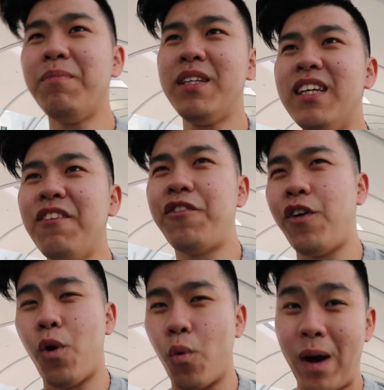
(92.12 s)
been there
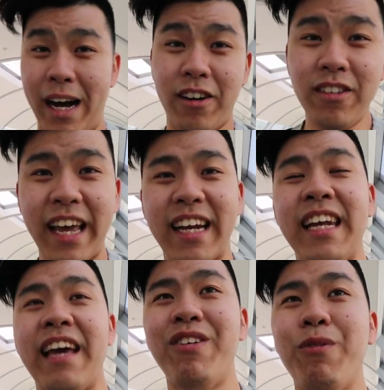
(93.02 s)
for a while, and I
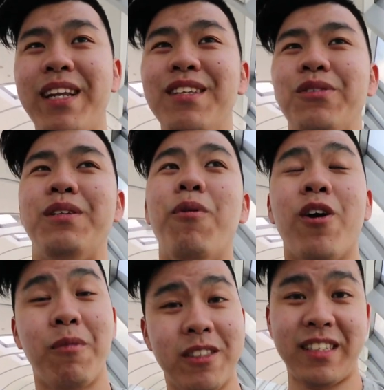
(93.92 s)
never went into the
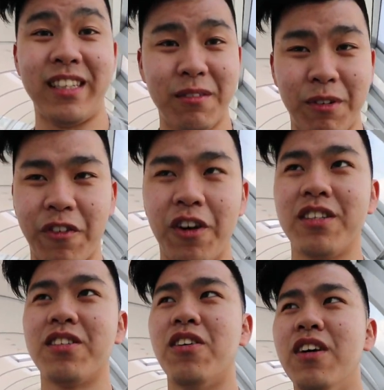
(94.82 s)
Pokemon Center before,
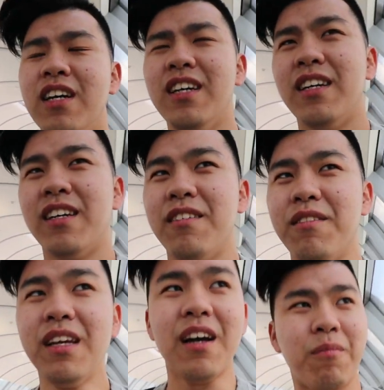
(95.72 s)
so
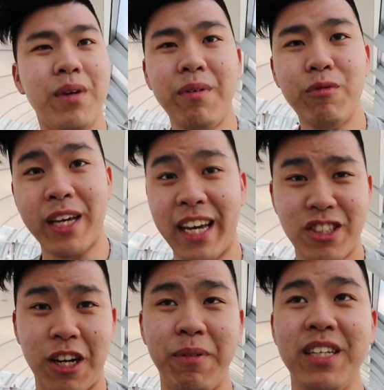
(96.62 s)
yeah, maybe we'll
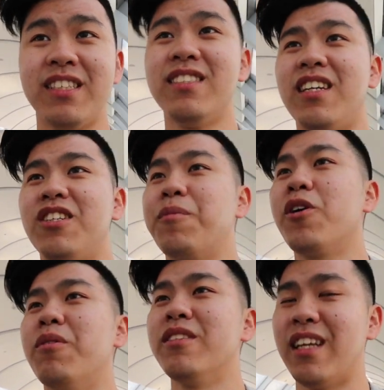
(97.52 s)
catch Trapinch inside the
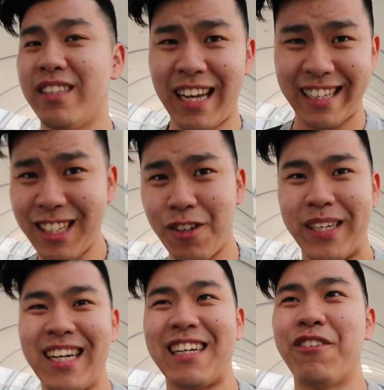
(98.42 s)
Pokemon Center. I think that'll be
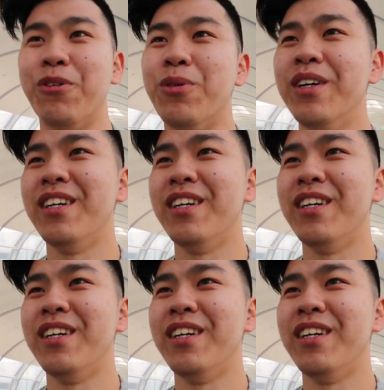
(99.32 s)
kinda cool.